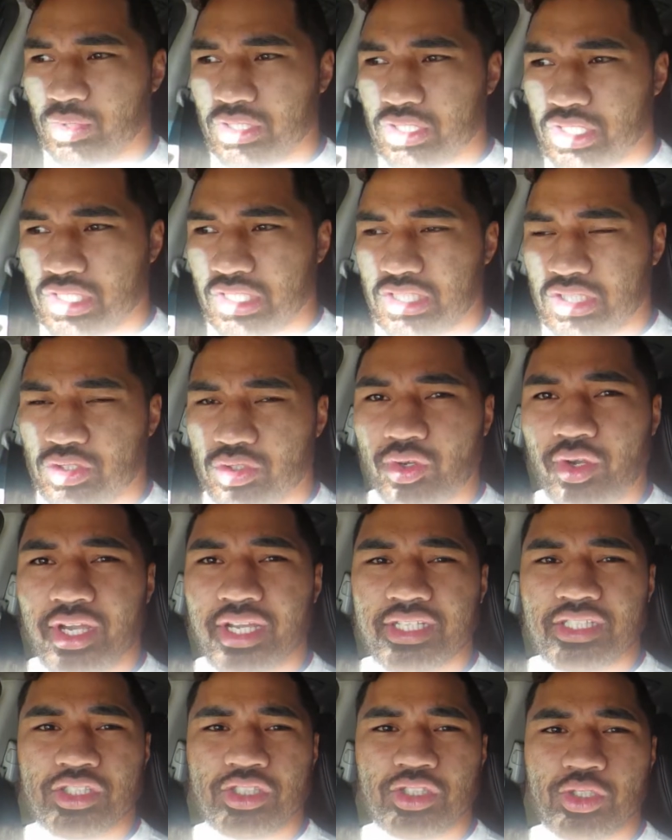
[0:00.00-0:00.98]
We're just
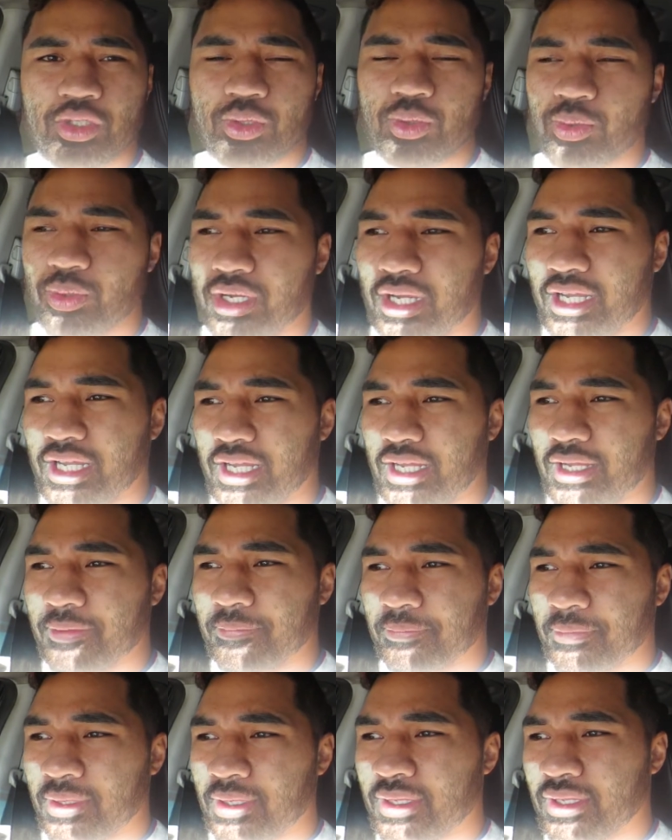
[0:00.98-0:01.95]
trying to,
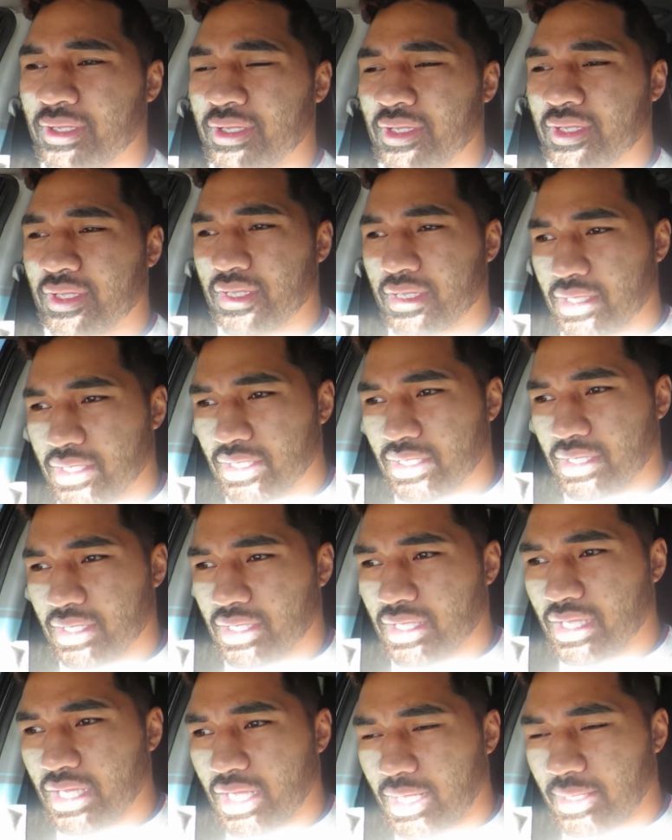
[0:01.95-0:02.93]

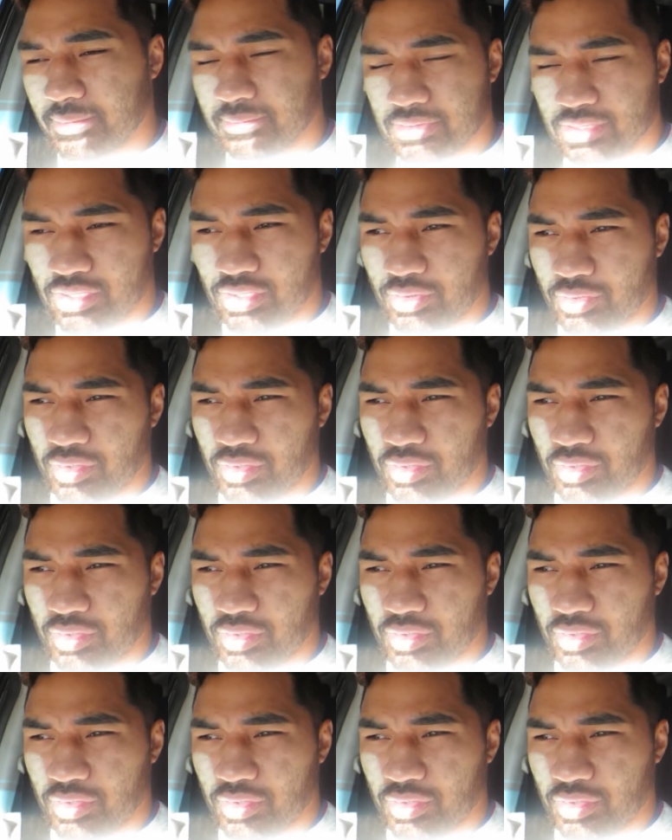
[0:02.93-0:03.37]
um, uh,